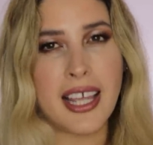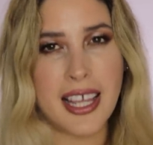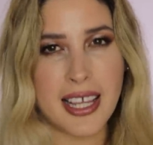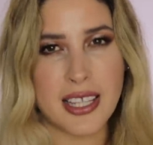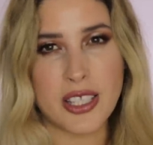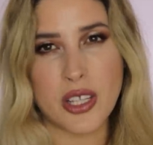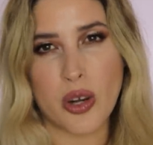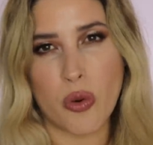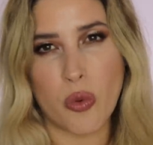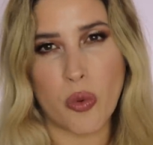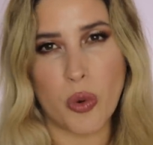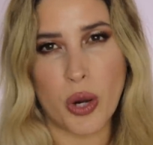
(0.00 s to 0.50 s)

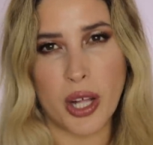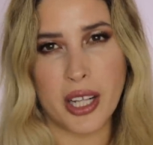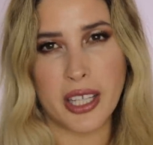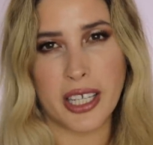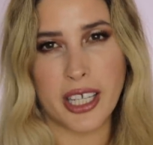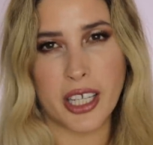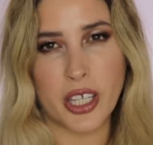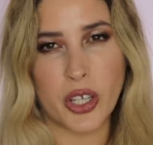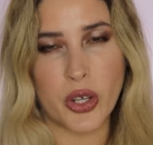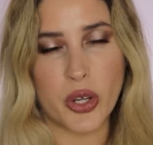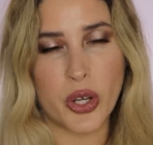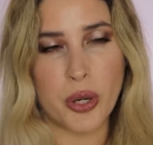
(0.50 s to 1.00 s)
It's a
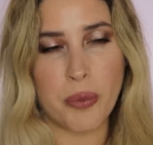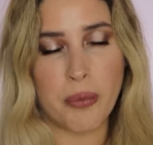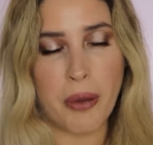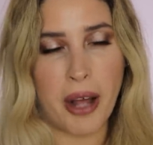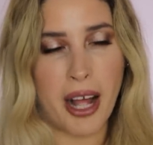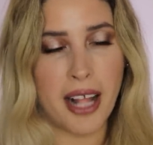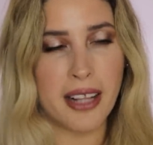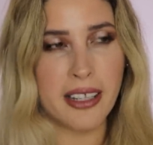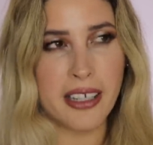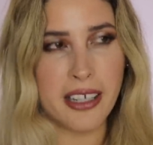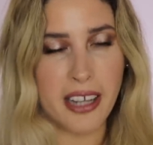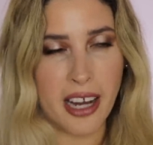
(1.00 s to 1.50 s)
really good
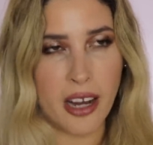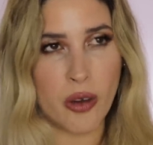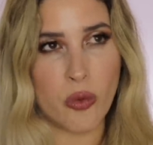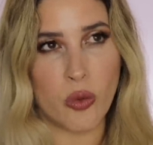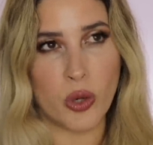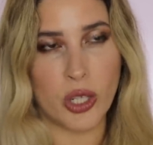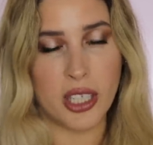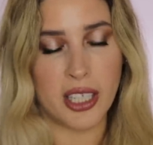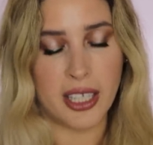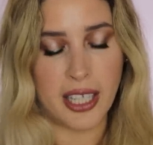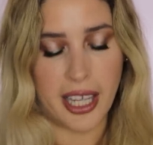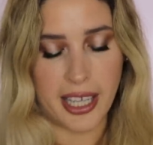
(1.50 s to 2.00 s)
palette. I
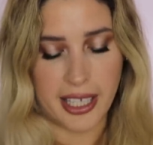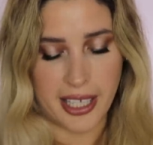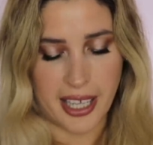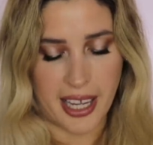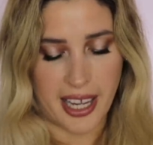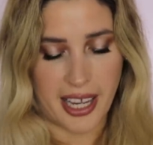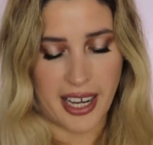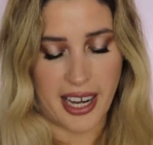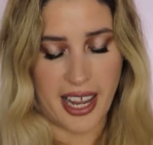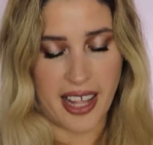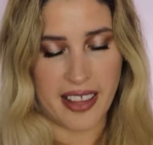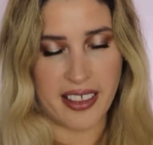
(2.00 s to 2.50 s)
really like
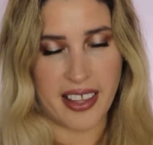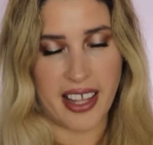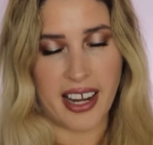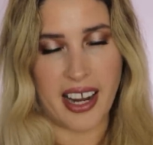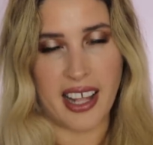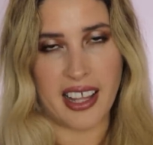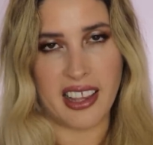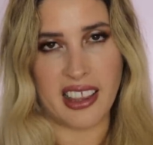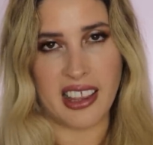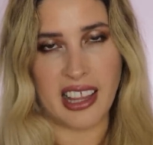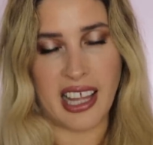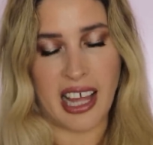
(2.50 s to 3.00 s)
it. And then
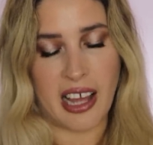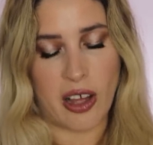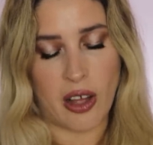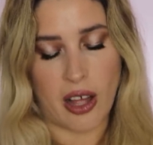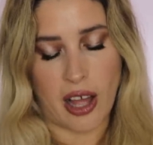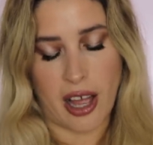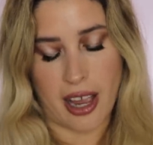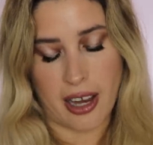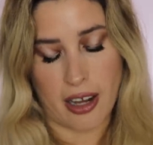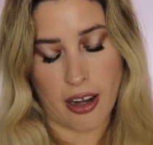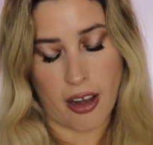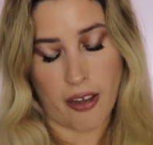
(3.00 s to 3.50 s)
I, love
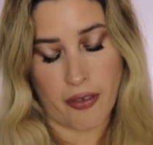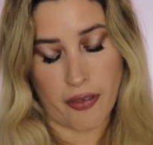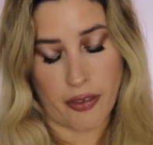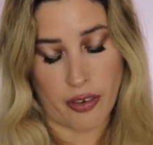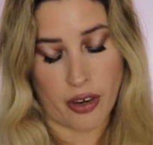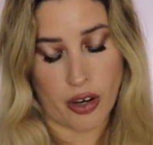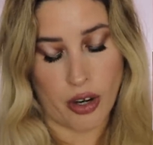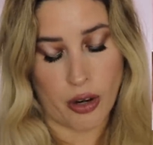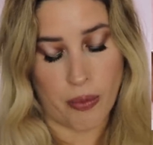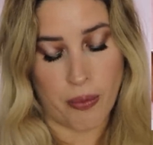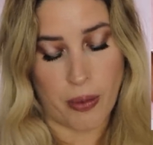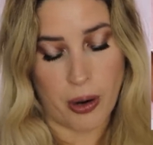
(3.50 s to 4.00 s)
I love
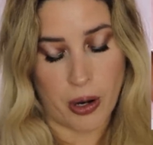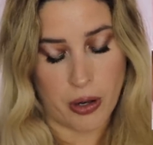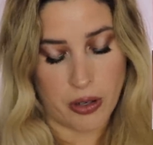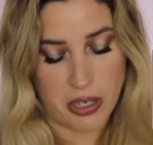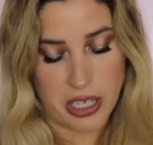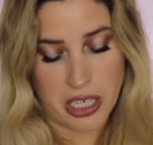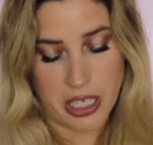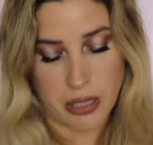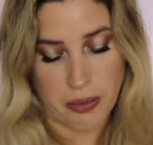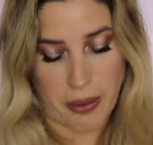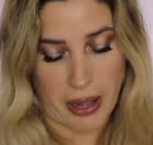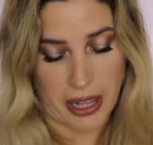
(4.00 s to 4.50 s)
her
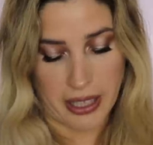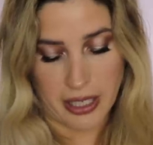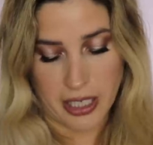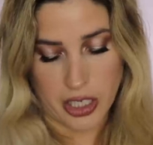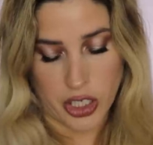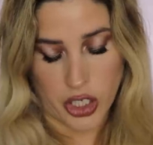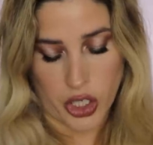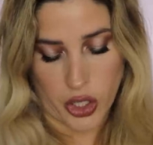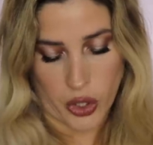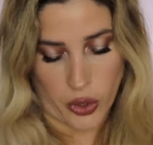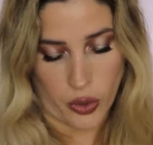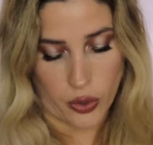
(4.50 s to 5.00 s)
berries
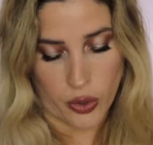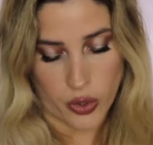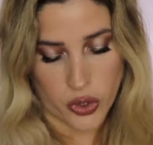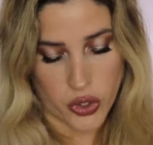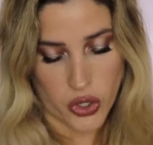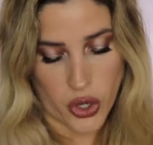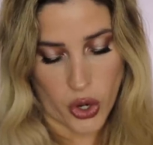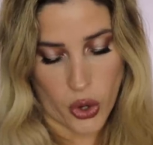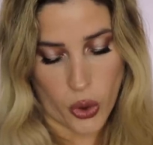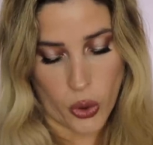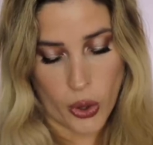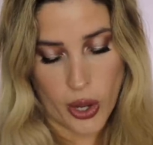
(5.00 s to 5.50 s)
palette too.
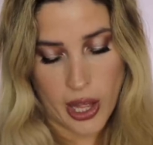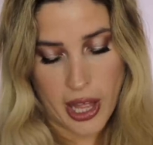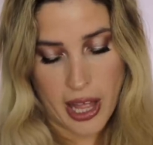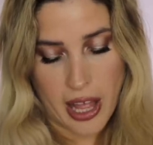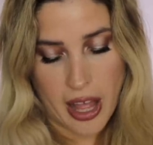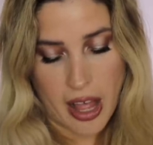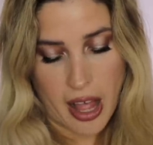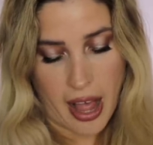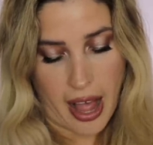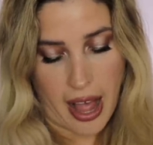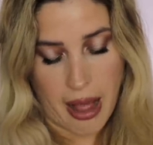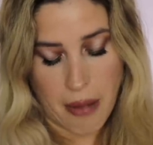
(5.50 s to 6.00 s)
So
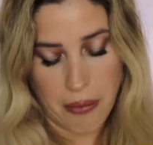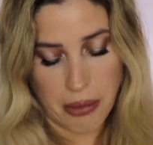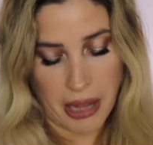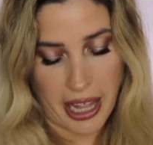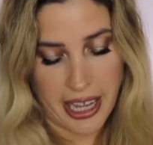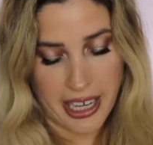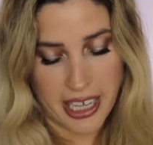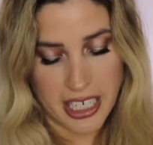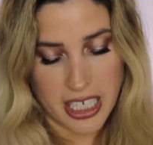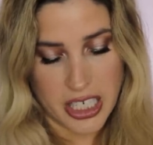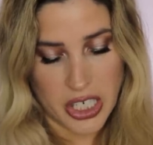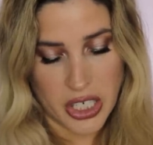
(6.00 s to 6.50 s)
I'm
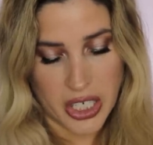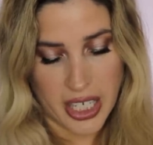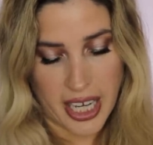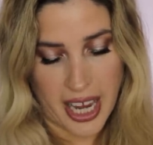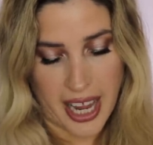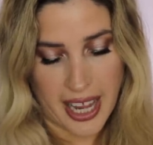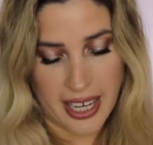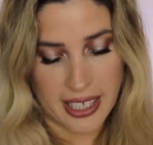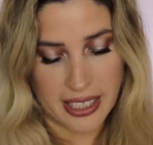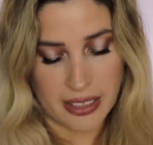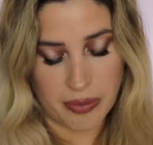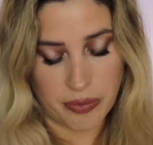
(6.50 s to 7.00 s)
planning to
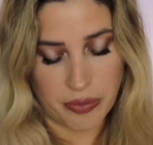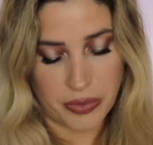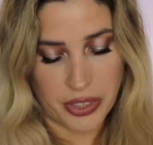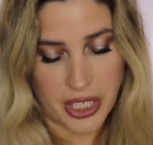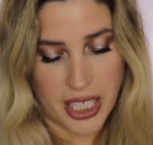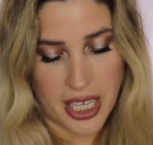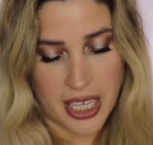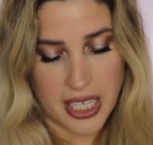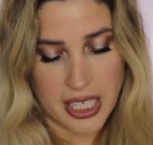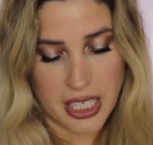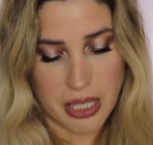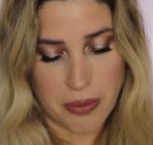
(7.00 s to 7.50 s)
get
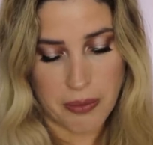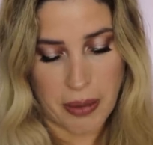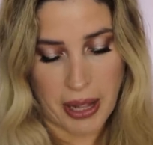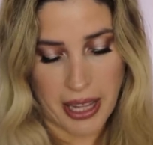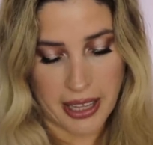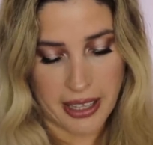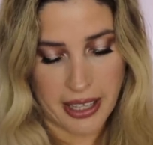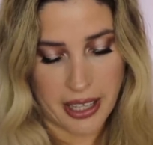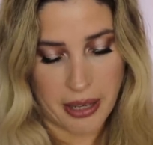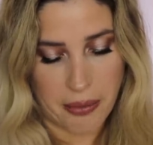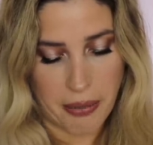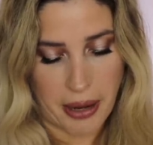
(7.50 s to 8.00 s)
this
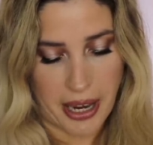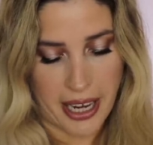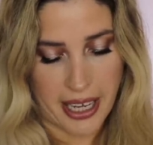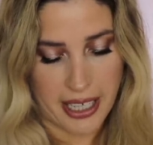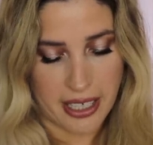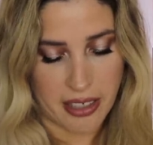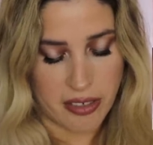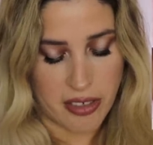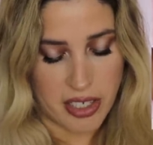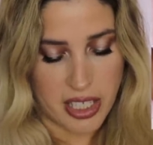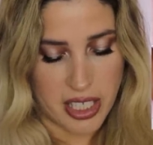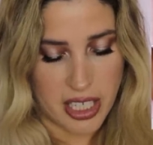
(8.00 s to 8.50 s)
palette
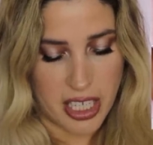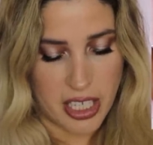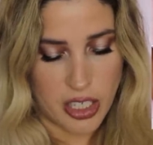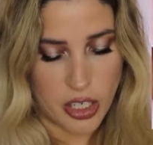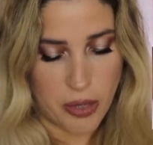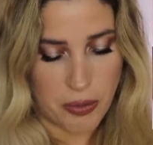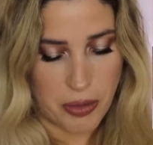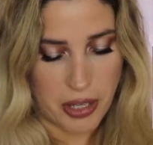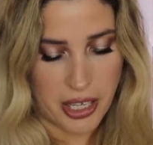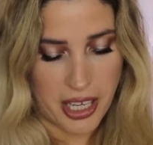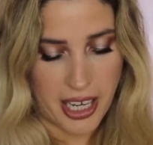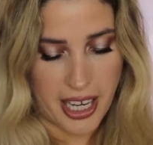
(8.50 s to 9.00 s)
by Christine
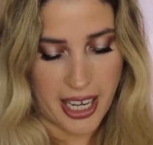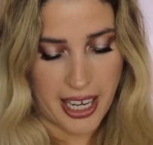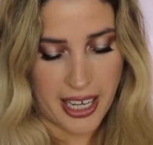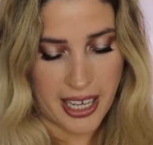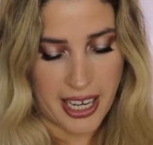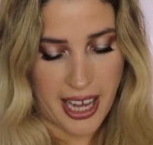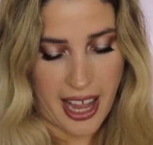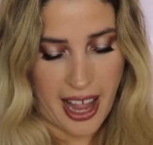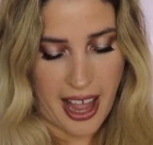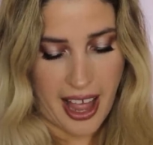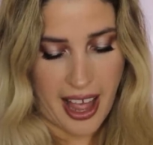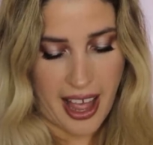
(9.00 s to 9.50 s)

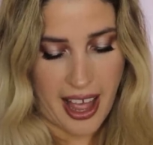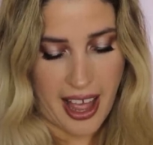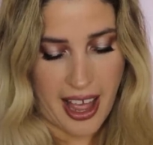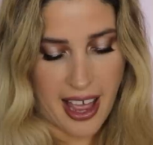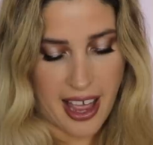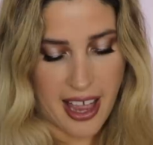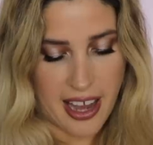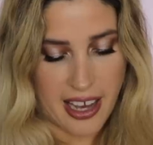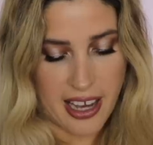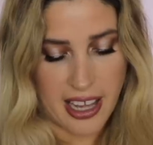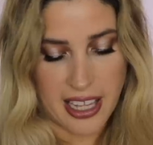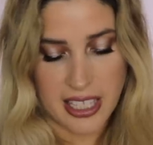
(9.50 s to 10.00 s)
Dominique
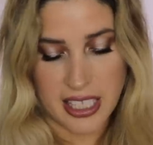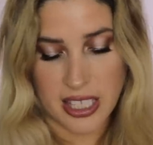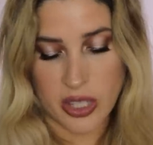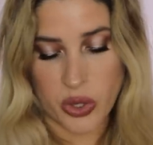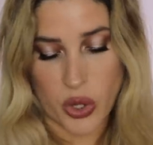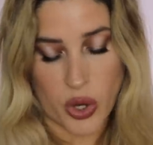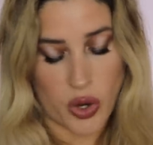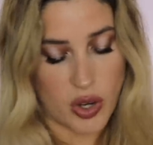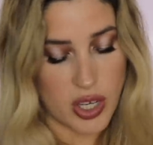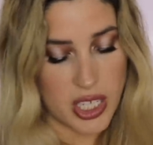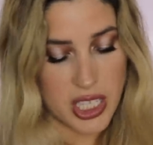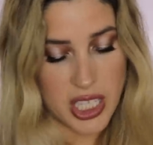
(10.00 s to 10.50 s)
and it's
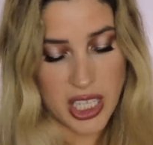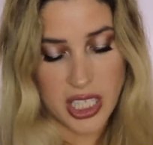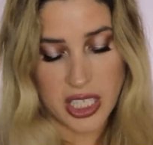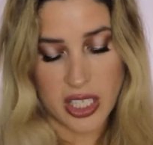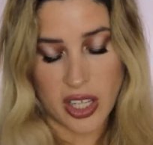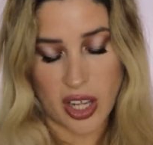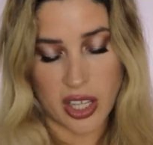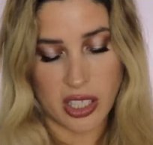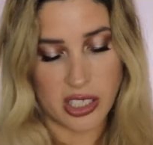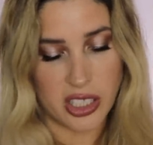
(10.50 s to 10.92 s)
$36.